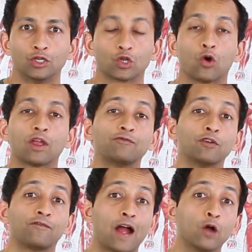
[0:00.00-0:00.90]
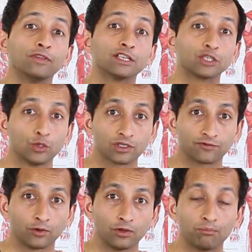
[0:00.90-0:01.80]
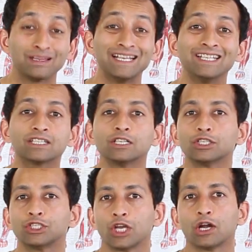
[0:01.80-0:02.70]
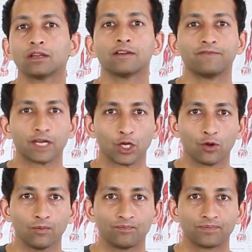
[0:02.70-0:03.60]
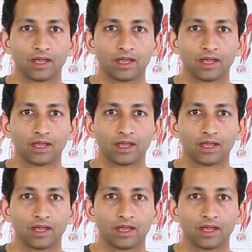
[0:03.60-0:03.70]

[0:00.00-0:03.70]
So if you found this useful, please share the video